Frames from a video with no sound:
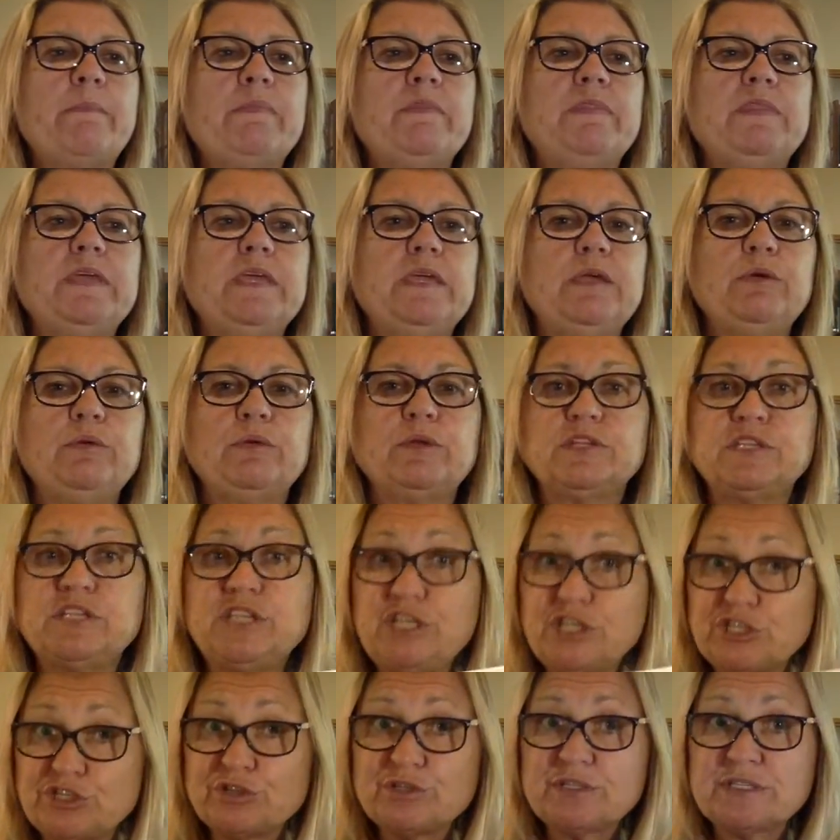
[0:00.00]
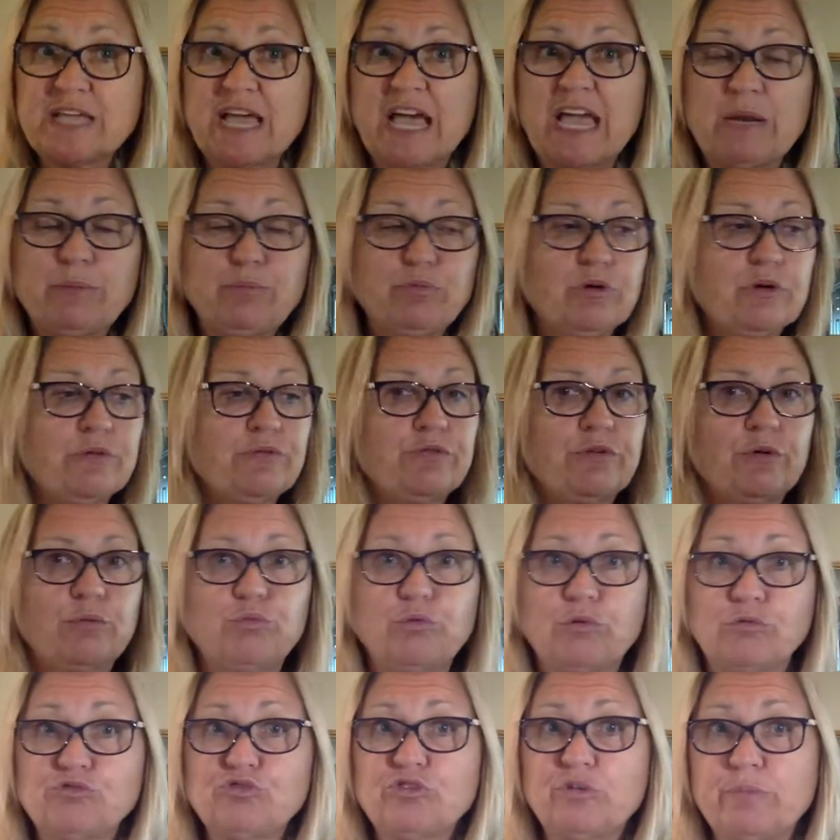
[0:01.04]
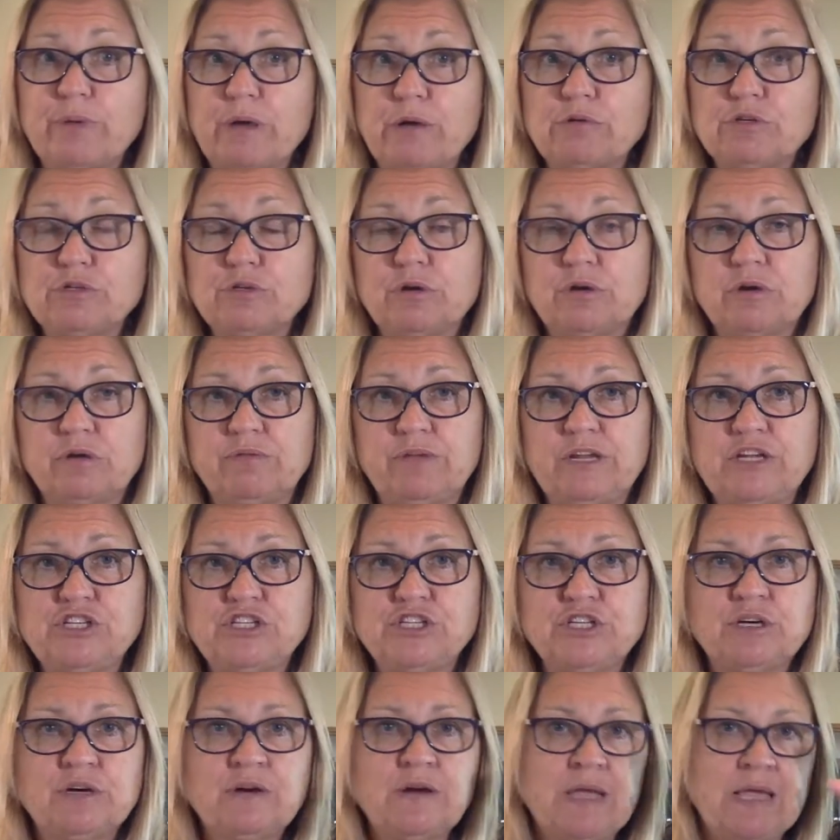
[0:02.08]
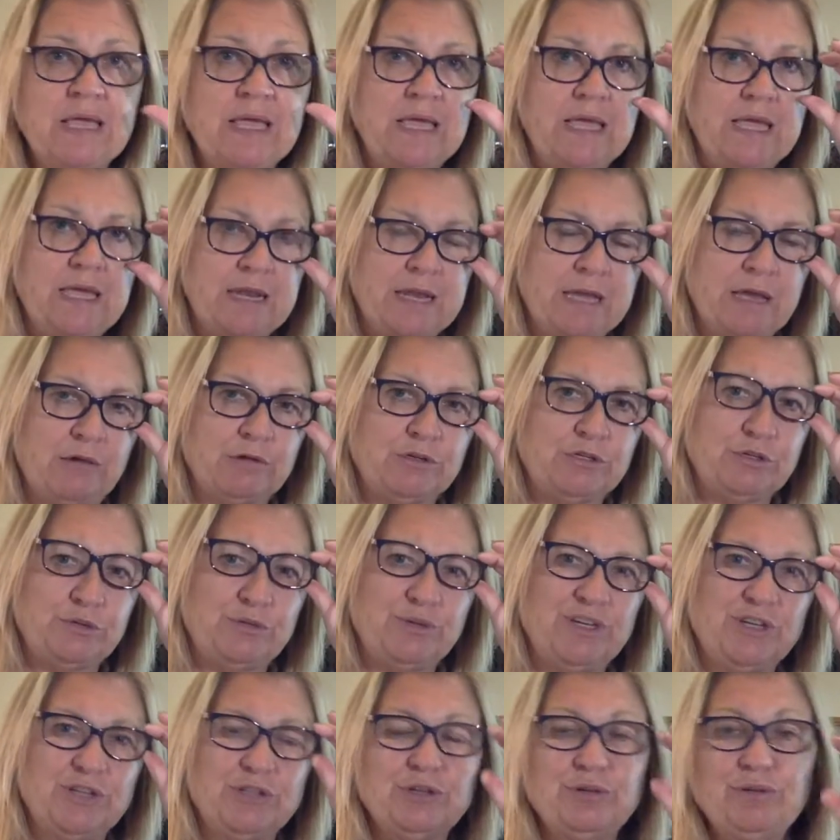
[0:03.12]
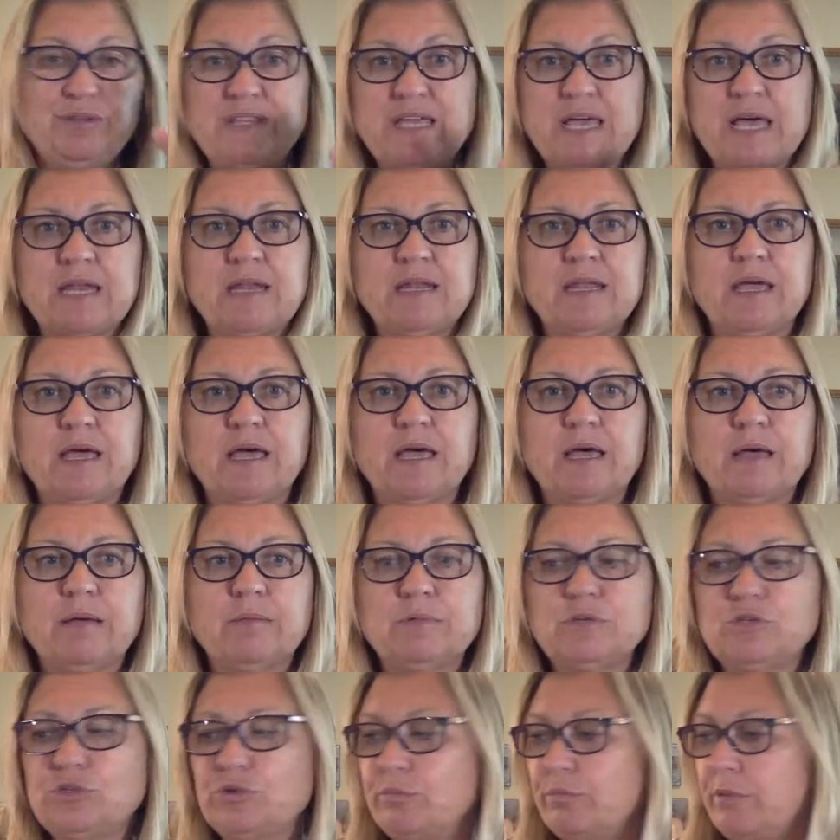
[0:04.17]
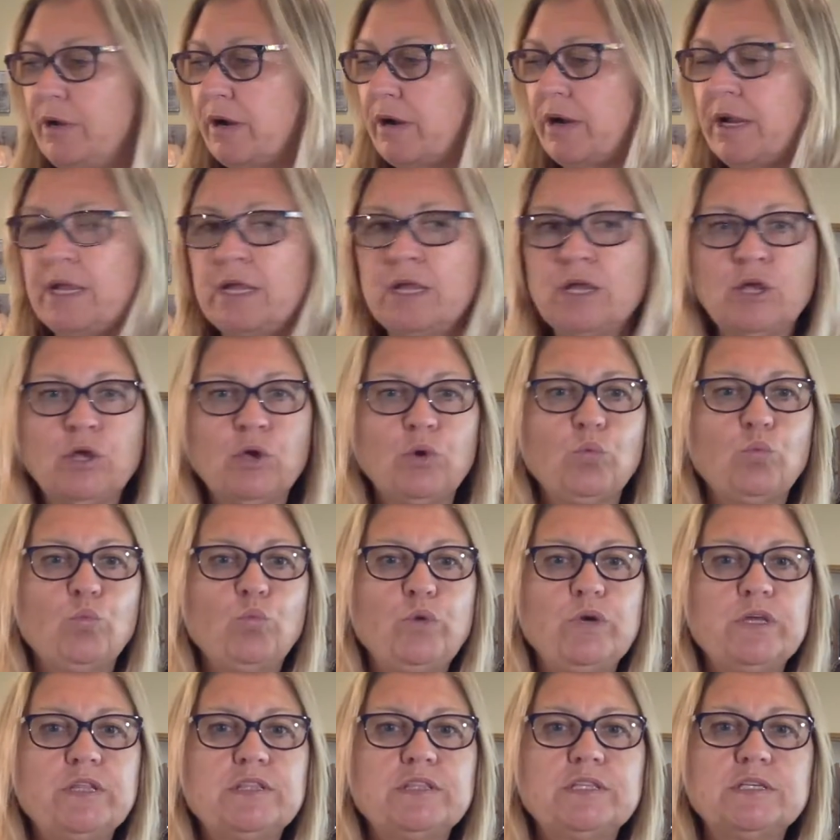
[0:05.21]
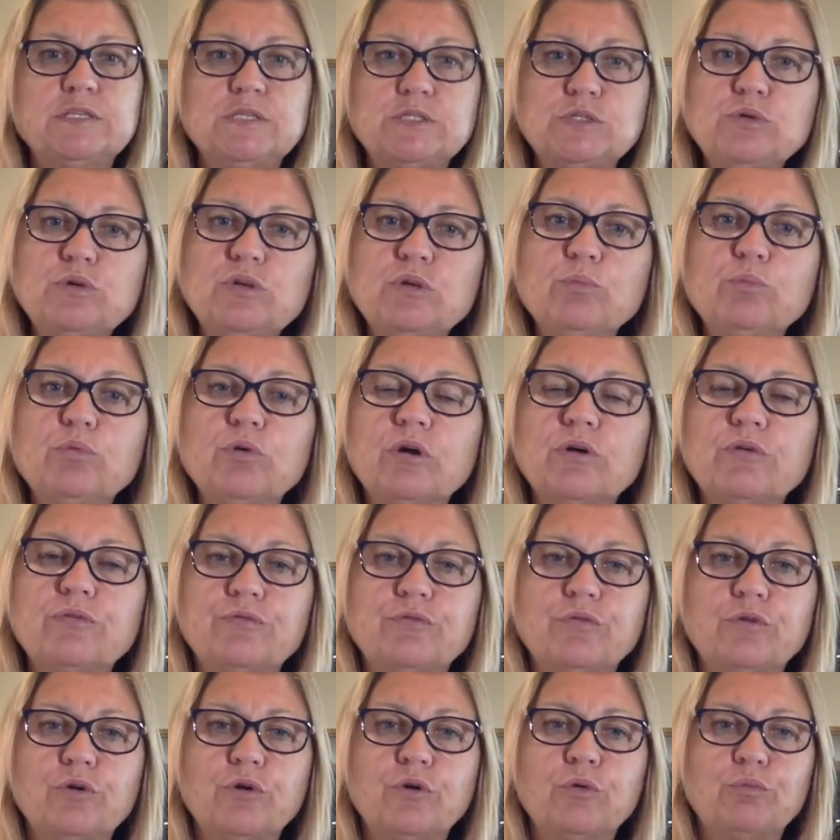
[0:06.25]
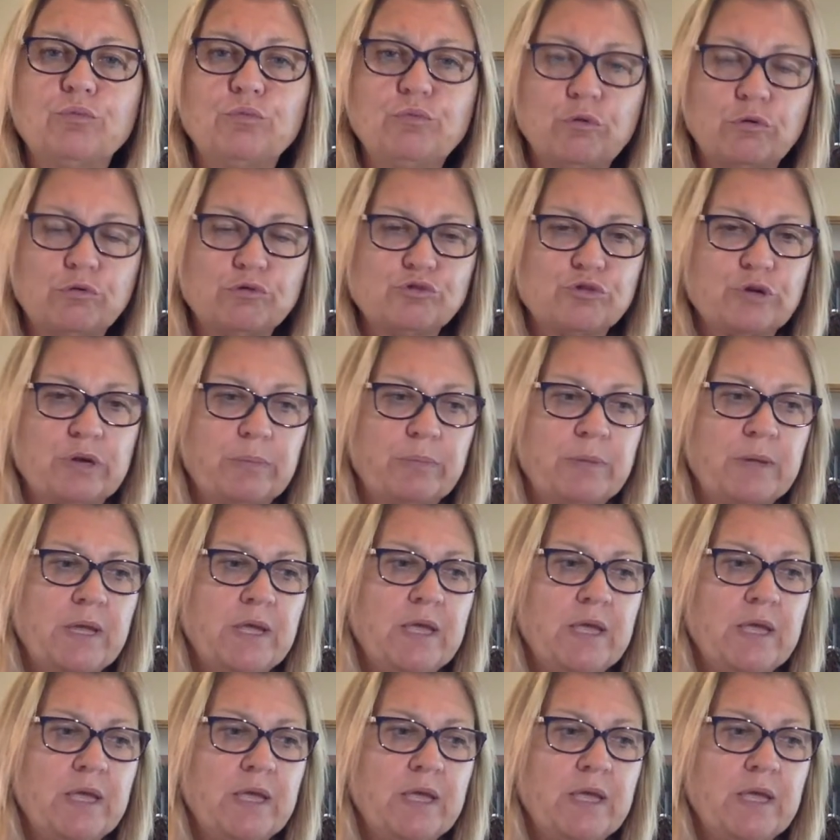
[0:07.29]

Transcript: the teacher's guidebook for road trip outdoor adventure, and how to include that to marry with the student book for road trip.